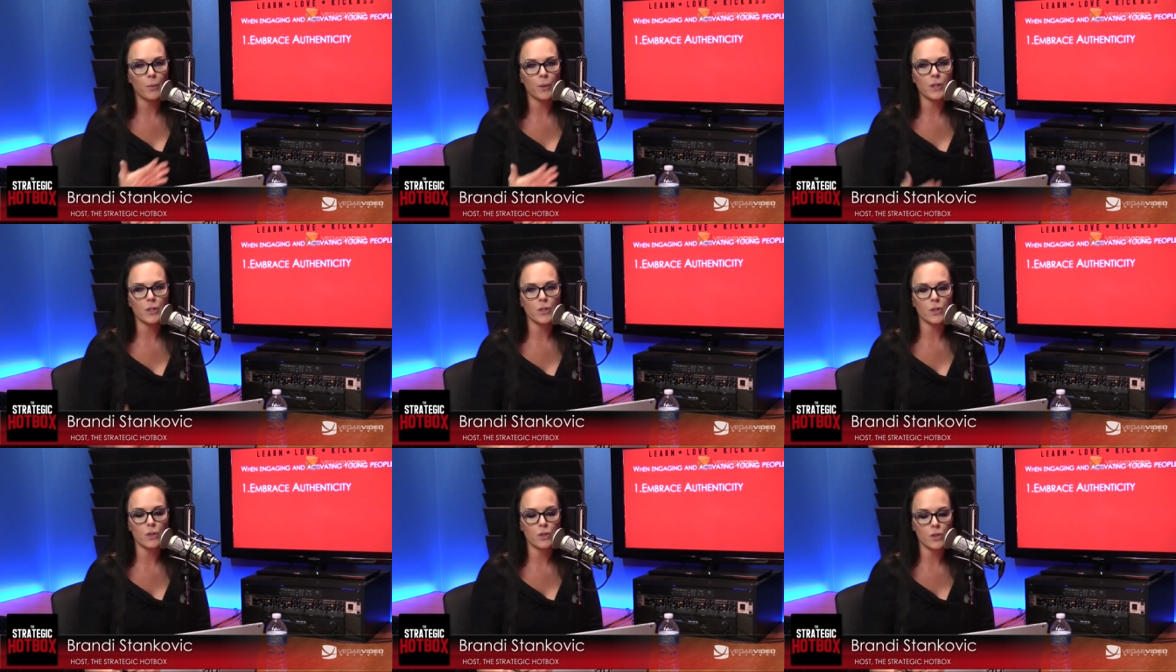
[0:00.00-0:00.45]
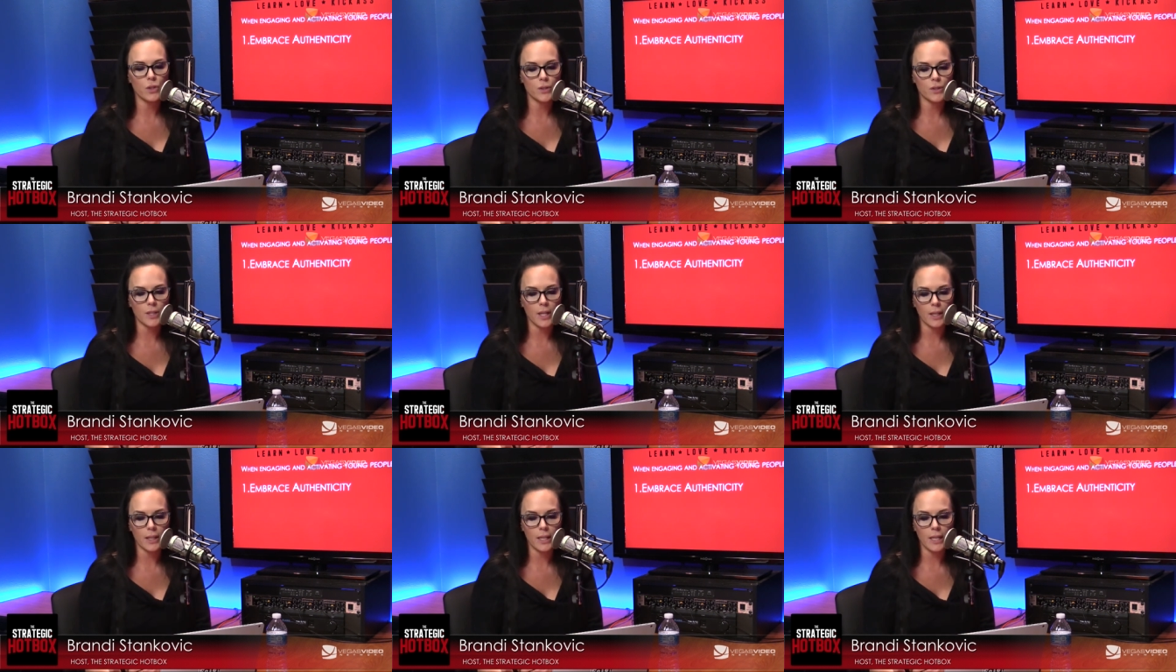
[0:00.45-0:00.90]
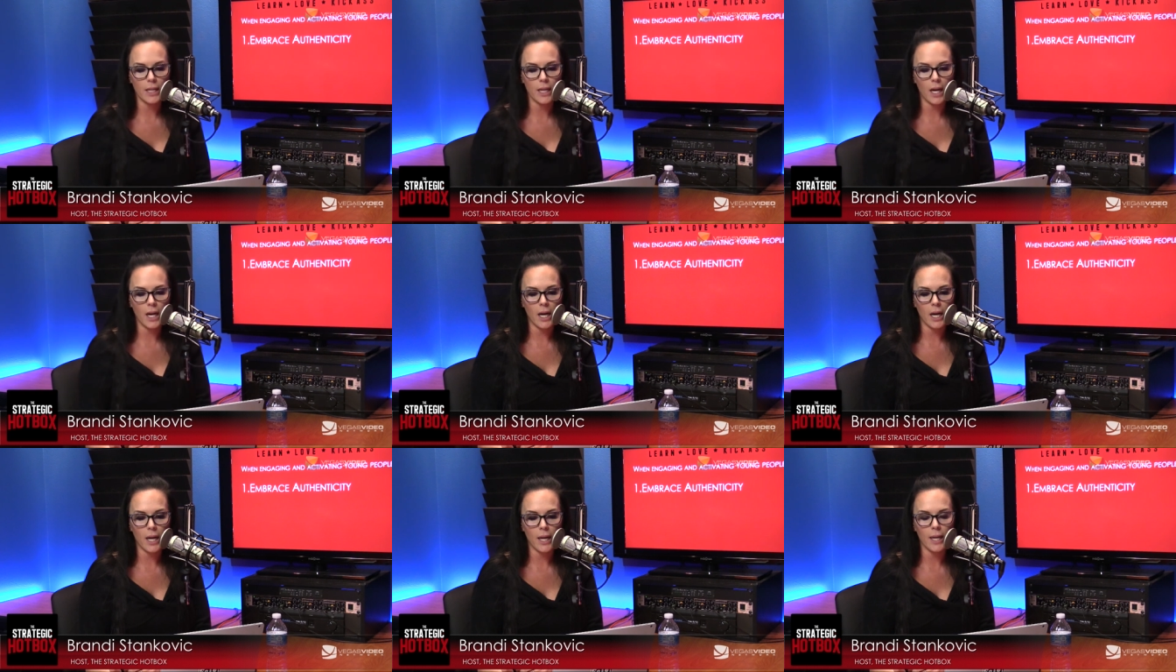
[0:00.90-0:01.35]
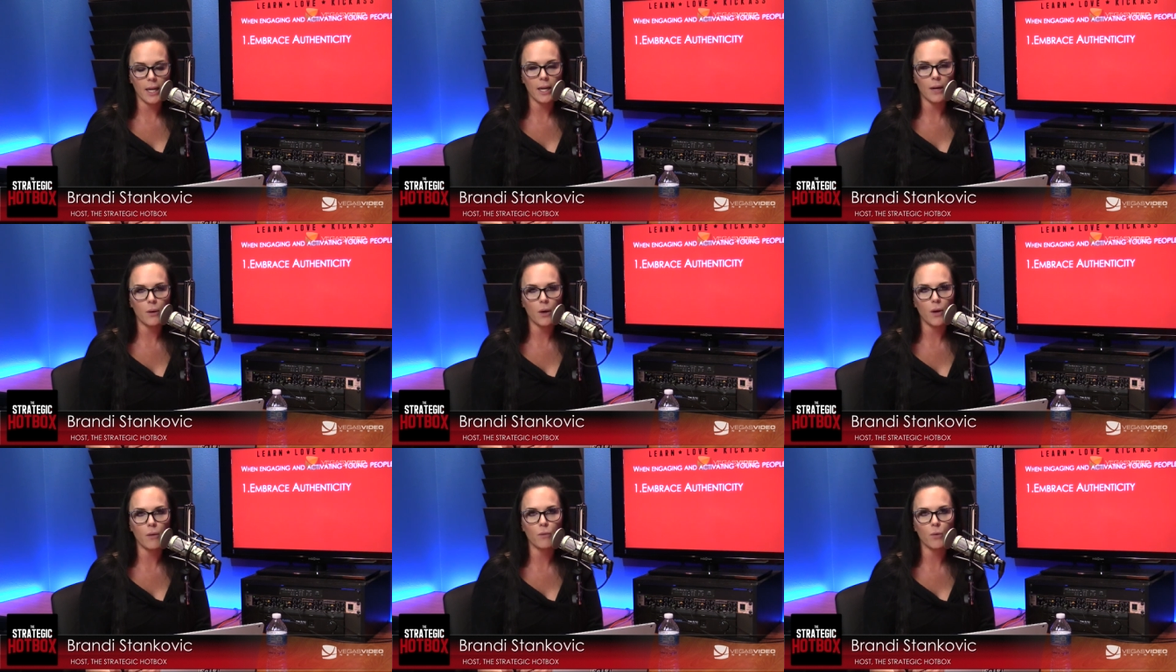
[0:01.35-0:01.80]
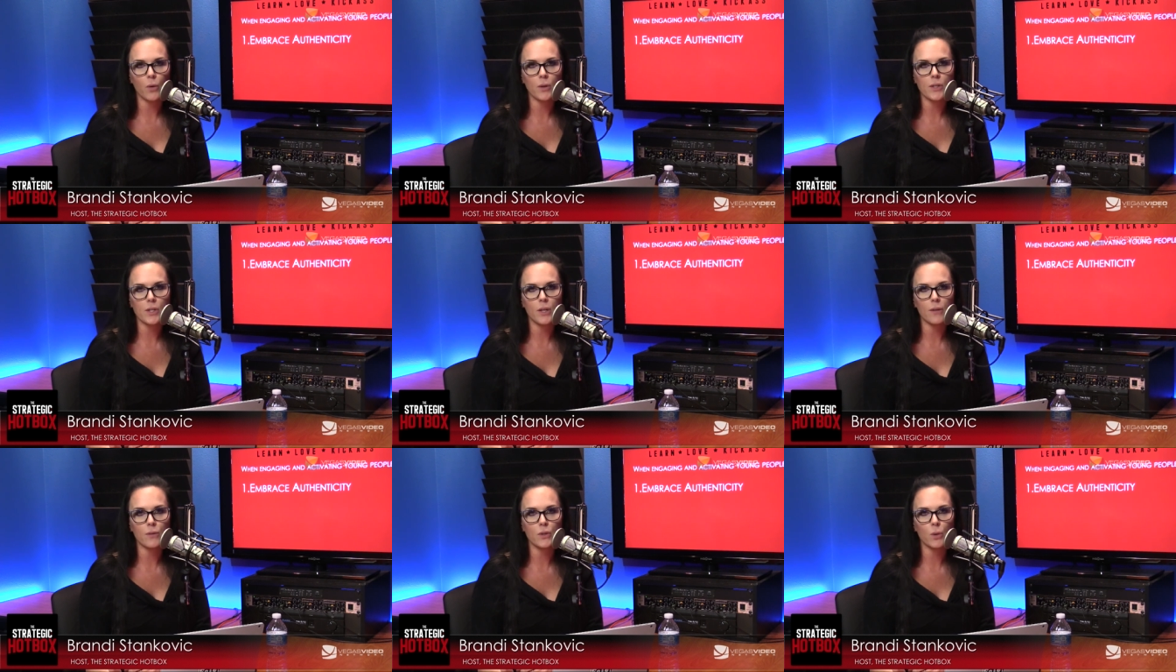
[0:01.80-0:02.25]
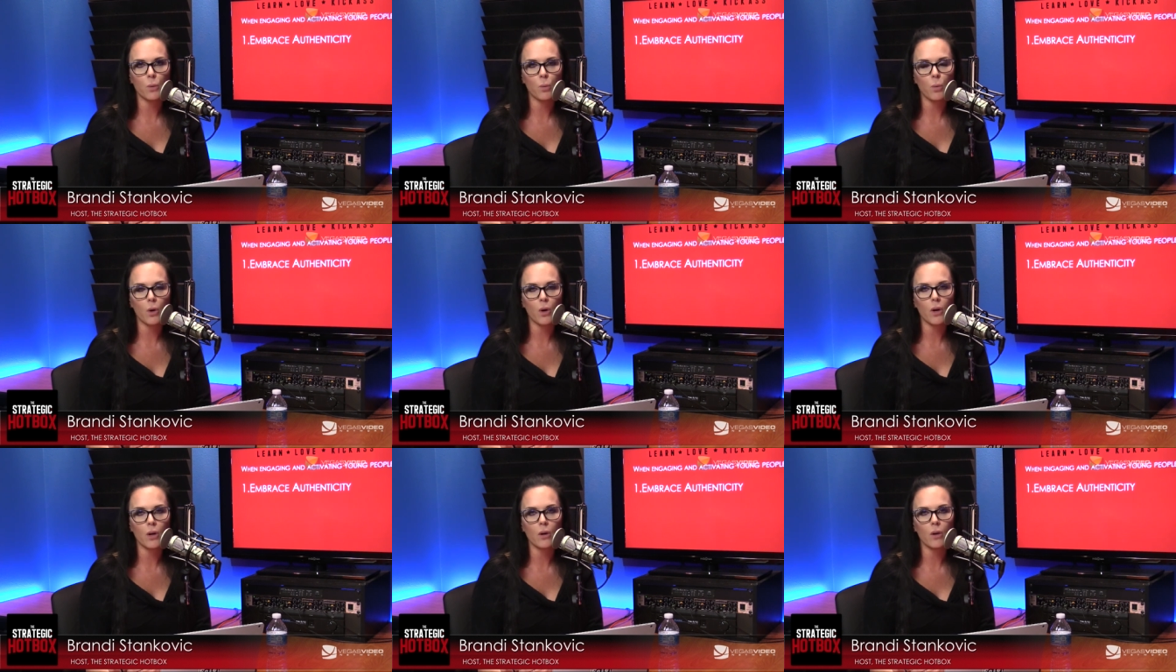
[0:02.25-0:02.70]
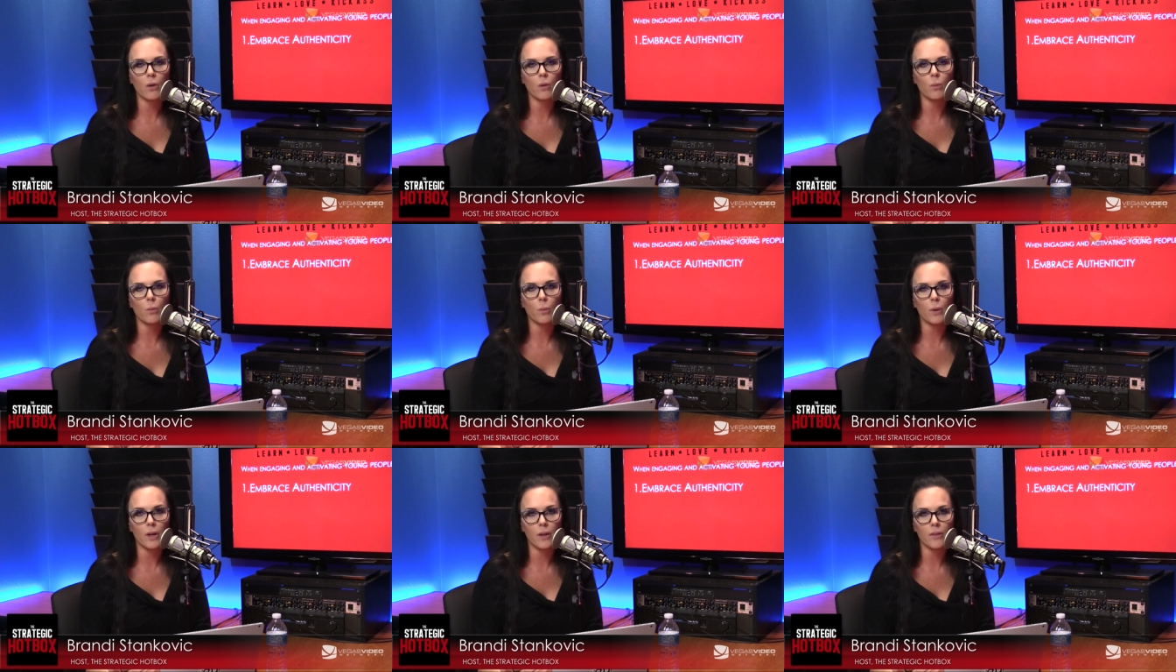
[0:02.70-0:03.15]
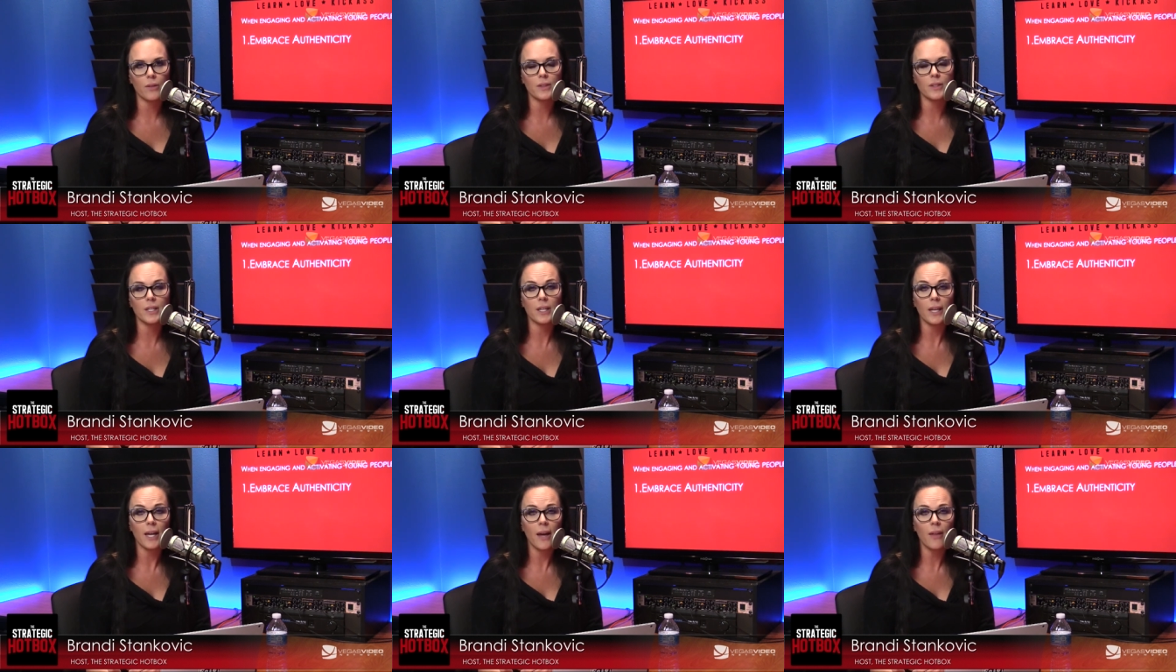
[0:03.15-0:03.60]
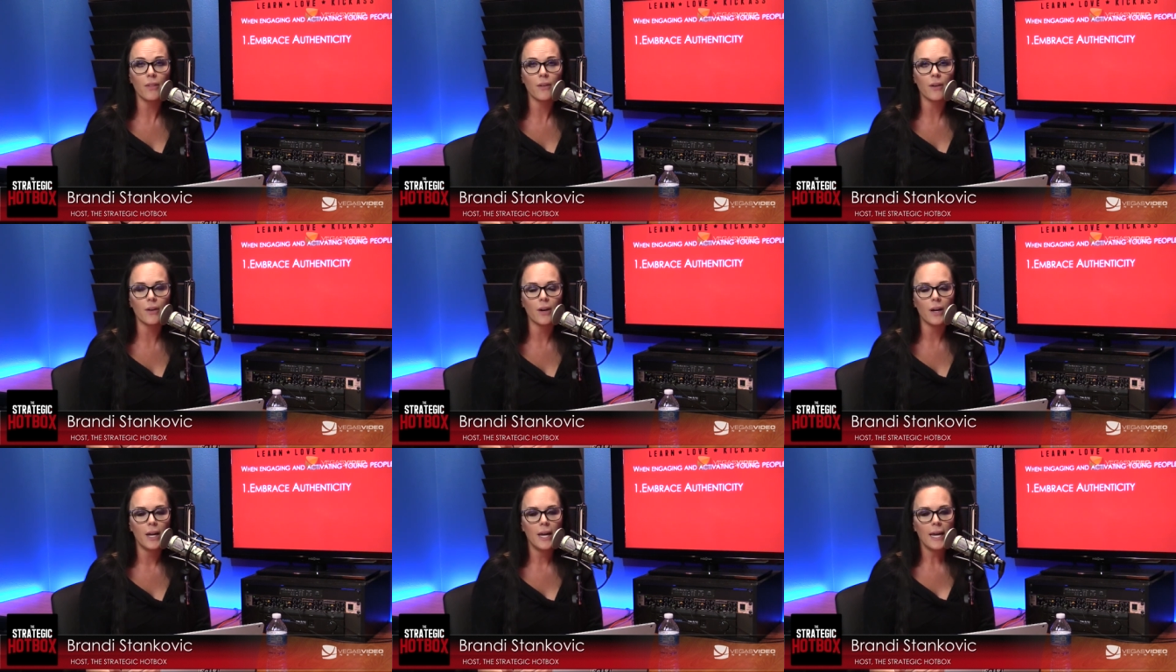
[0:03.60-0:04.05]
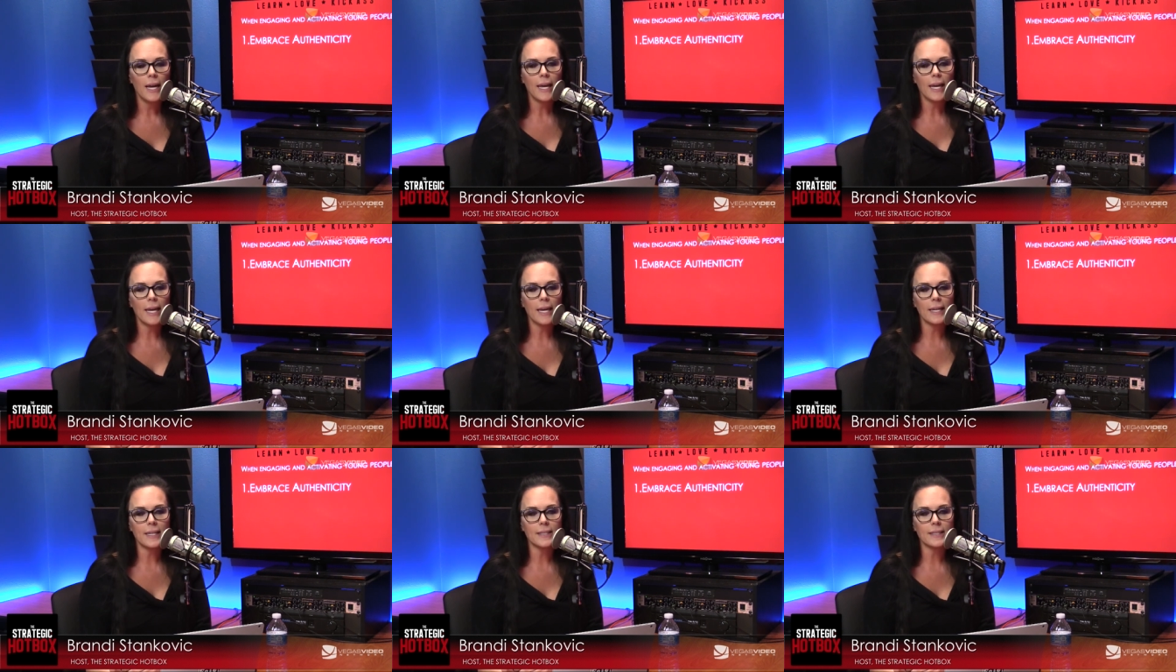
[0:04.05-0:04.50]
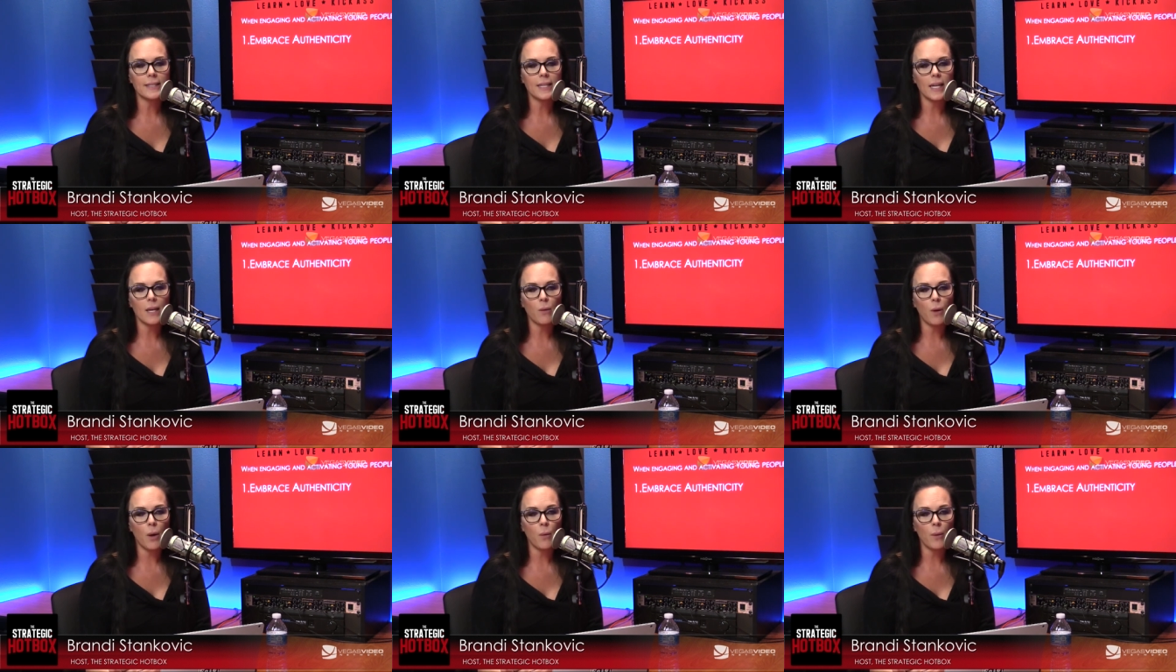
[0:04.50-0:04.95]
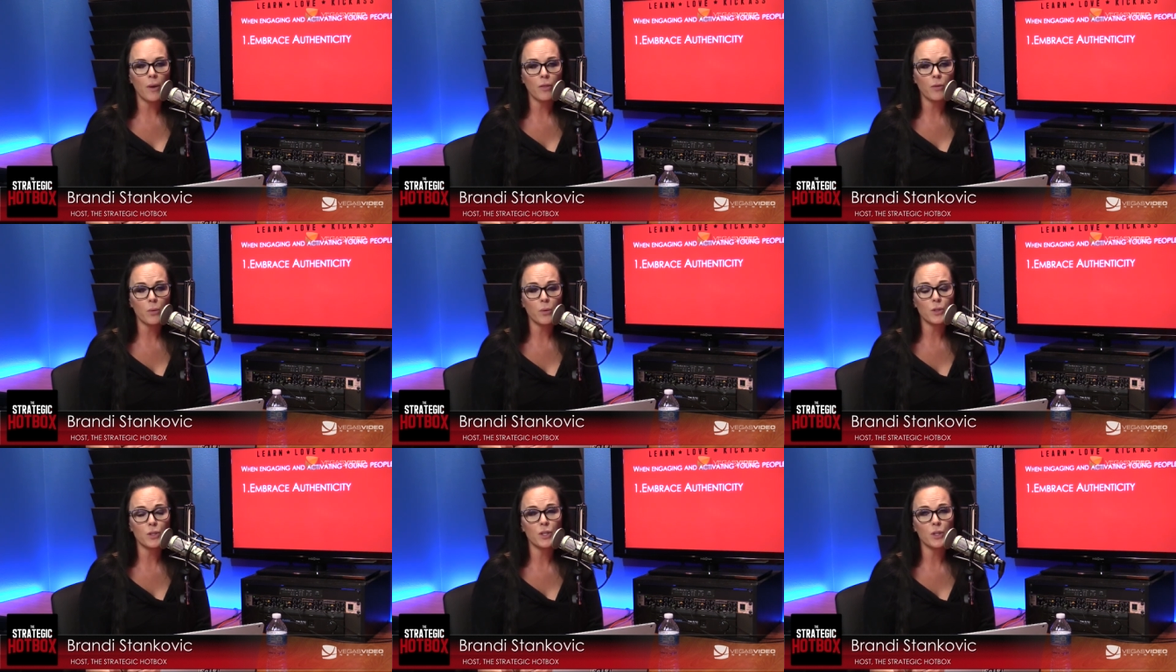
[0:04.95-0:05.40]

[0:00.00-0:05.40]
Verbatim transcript: which Gisele and I are fortunate to work with together, is it, I went through in